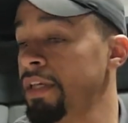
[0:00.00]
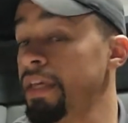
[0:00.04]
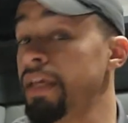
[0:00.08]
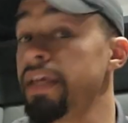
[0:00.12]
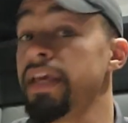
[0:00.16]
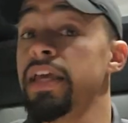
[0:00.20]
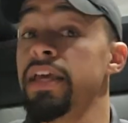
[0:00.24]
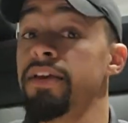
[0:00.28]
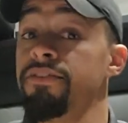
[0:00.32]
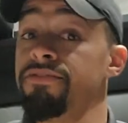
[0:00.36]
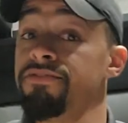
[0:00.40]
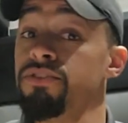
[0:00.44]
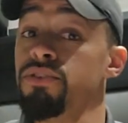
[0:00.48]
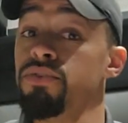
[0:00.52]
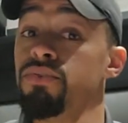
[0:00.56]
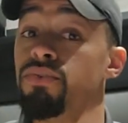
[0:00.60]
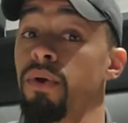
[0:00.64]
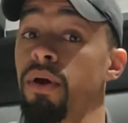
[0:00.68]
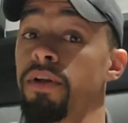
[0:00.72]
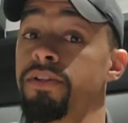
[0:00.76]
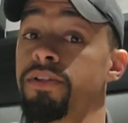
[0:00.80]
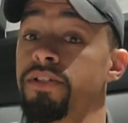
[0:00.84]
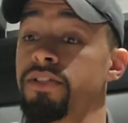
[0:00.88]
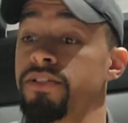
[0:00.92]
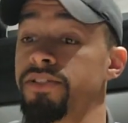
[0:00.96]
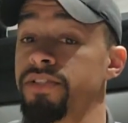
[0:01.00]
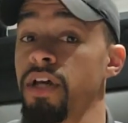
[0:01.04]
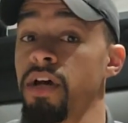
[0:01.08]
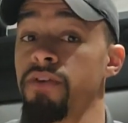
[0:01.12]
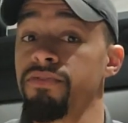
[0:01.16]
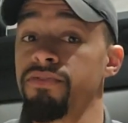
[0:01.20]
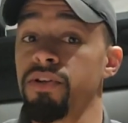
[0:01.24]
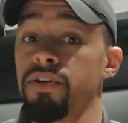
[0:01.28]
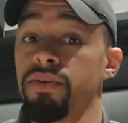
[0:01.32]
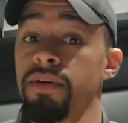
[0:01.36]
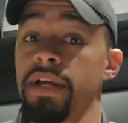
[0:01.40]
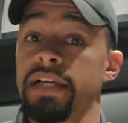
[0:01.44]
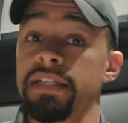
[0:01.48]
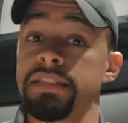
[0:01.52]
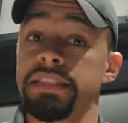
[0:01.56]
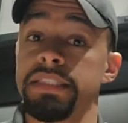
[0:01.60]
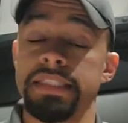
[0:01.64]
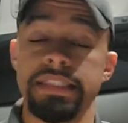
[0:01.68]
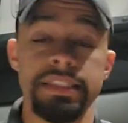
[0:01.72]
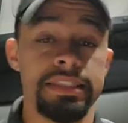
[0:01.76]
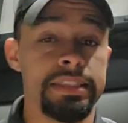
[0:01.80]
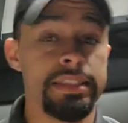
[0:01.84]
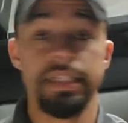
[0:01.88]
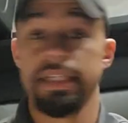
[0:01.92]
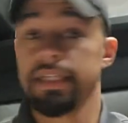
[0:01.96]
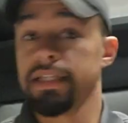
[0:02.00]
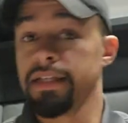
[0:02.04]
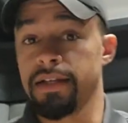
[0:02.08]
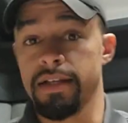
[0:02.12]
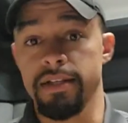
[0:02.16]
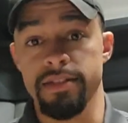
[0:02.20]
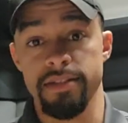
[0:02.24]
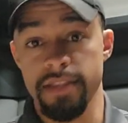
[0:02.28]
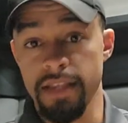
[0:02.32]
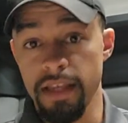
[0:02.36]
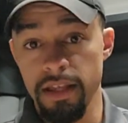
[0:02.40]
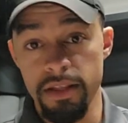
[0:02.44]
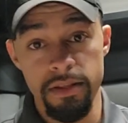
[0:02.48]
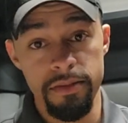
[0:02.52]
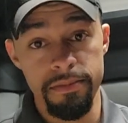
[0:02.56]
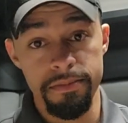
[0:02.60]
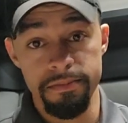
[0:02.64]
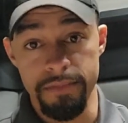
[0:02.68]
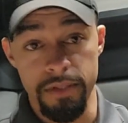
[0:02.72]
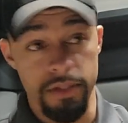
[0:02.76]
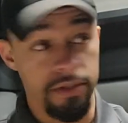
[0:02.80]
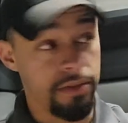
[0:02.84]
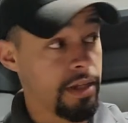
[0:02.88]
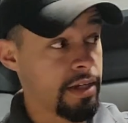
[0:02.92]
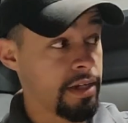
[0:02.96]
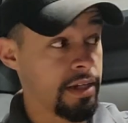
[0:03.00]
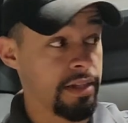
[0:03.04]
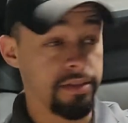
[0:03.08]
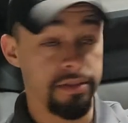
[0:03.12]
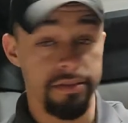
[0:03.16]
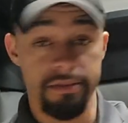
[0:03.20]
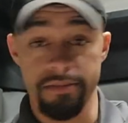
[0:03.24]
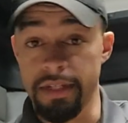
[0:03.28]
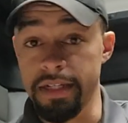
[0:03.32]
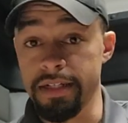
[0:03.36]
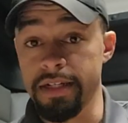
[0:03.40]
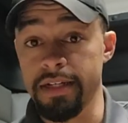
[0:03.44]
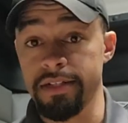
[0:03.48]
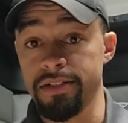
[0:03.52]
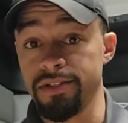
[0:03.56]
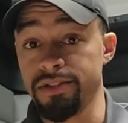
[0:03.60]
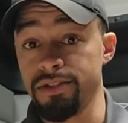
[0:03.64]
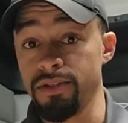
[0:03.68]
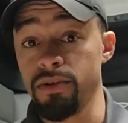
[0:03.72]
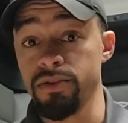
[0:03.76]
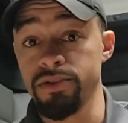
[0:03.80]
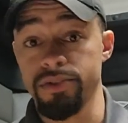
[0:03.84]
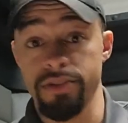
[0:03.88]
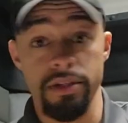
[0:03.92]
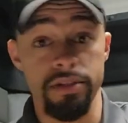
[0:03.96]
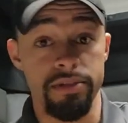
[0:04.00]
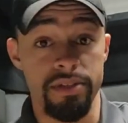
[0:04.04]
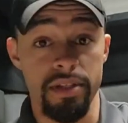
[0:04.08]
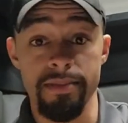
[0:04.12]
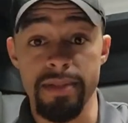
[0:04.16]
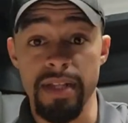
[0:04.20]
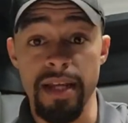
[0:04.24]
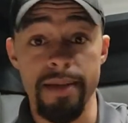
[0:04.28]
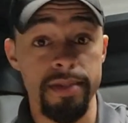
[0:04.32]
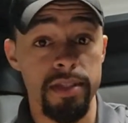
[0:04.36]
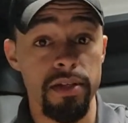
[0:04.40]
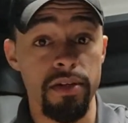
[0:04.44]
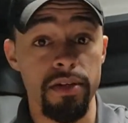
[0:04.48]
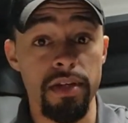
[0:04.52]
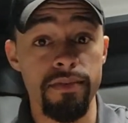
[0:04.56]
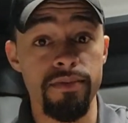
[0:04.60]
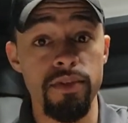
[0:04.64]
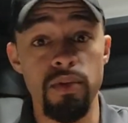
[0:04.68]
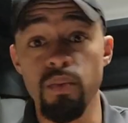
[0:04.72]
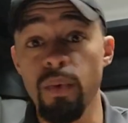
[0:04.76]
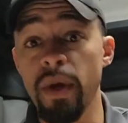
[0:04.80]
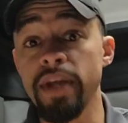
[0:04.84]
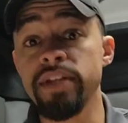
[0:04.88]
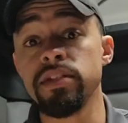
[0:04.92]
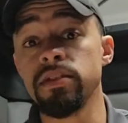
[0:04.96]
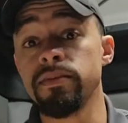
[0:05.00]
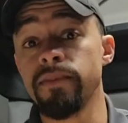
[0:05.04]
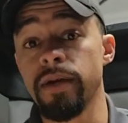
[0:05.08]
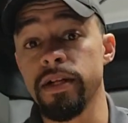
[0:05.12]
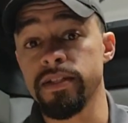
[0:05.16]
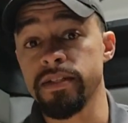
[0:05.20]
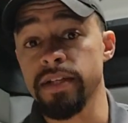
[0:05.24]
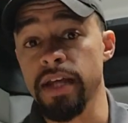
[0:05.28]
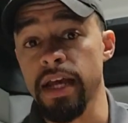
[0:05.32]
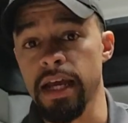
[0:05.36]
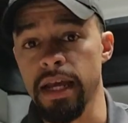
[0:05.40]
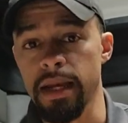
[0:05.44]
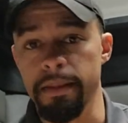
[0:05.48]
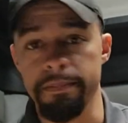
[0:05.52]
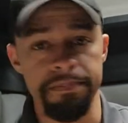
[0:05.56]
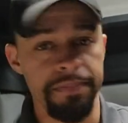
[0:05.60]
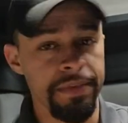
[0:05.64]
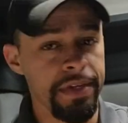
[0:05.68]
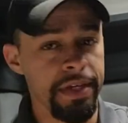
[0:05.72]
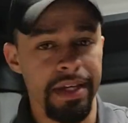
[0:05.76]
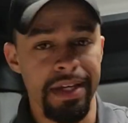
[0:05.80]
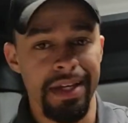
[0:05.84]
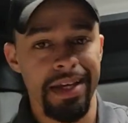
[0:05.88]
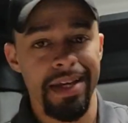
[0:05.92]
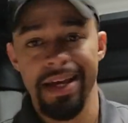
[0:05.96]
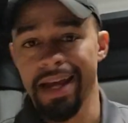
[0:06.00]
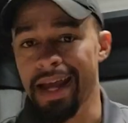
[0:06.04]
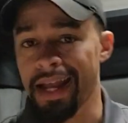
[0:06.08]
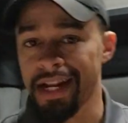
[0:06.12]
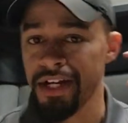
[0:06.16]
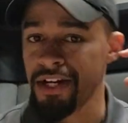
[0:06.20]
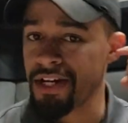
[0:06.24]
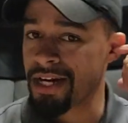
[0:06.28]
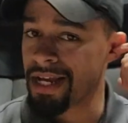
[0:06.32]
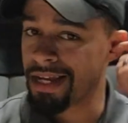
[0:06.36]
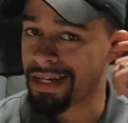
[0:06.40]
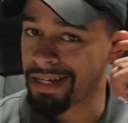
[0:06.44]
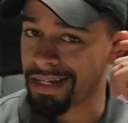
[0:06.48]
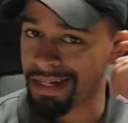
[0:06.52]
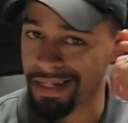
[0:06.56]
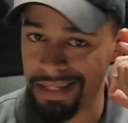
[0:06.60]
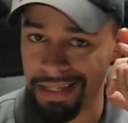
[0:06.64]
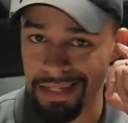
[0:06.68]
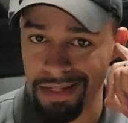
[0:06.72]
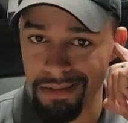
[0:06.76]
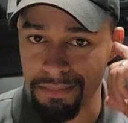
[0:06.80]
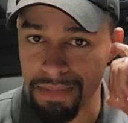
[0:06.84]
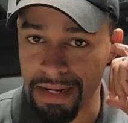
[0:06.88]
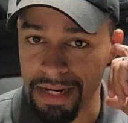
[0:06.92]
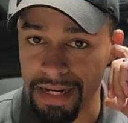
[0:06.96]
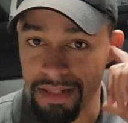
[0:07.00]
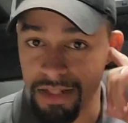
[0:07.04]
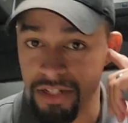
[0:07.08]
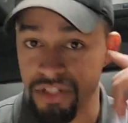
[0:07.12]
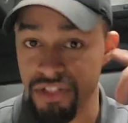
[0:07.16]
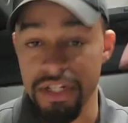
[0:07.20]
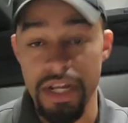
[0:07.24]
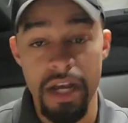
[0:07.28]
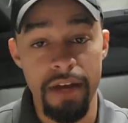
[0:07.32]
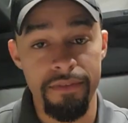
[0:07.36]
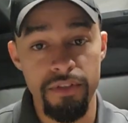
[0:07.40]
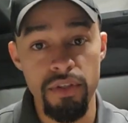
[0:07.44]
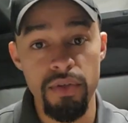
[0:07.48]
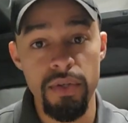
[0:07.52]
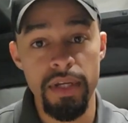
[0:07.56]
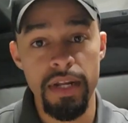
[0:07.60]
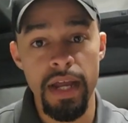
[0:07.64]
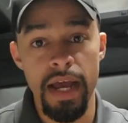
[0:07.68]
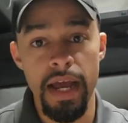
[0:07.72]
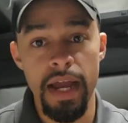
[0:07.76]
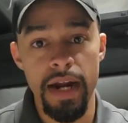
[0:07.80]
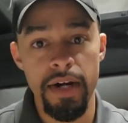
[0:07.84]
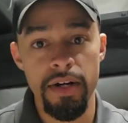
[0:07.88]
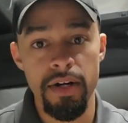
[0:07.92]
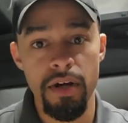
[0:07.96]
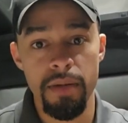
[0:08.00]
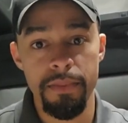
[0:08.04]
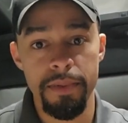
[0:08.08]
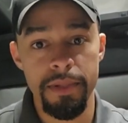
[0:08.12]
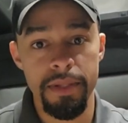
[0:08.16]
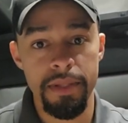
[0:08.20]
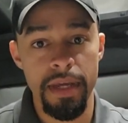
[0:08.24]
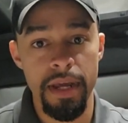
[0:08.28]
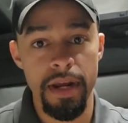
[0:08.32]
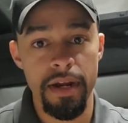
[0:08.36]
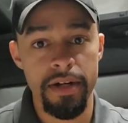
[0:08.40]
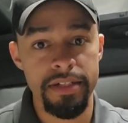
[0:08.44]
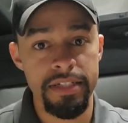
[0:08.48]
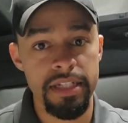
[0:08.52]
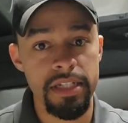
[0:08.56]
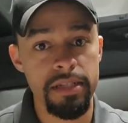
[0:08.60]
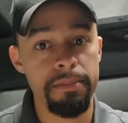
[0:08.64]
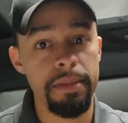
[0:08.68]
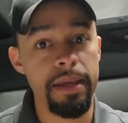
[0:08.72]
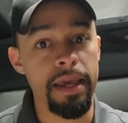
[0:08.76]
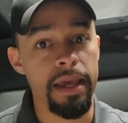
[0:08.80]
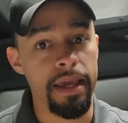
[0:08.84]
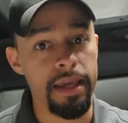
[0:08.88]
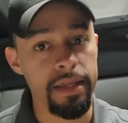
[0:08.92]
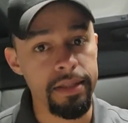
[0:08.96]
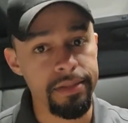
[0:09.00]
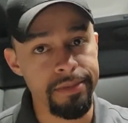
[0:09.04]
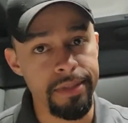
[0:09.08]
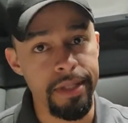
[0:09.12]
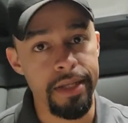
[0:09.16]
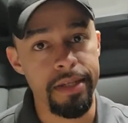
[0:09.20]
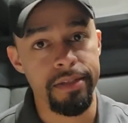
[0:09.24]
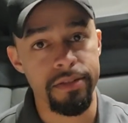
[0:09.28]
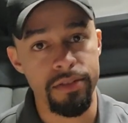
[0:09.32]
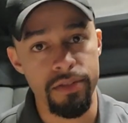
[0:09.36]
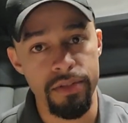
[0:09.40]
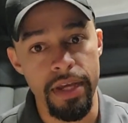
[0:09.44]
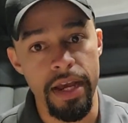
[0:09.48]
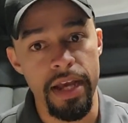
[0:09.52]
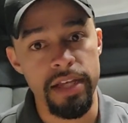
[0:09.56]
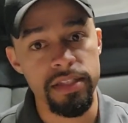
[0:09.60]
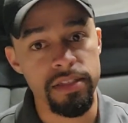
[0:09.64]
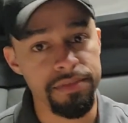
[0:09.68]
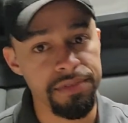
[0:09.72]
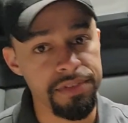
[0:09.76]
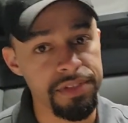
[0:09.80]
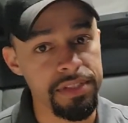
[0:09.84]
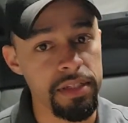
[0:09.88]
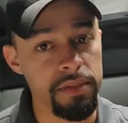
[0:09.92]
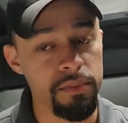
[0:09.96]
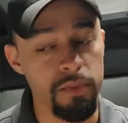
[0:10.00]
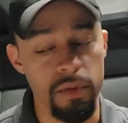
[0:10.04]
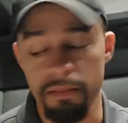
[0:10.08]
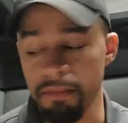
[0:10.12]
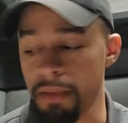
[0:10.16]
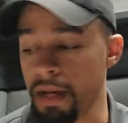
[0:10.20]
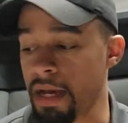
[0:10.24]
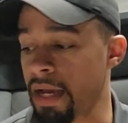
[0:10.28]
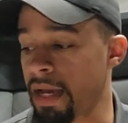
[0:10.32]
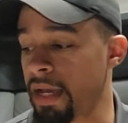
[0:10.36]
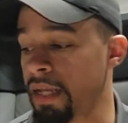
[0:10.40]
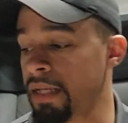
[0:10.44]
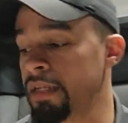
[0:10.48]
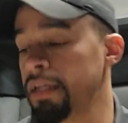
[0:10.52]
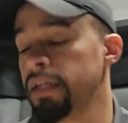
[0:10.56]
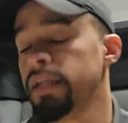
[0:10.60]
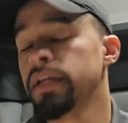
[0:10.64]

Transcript: if you run yourself correctly. Because they'll, like I just told you, sometimes they'll give you way too much time and you're not going to get mileage. Now, if you get hired on with a guaranteed pay, like you guys have seen with mine,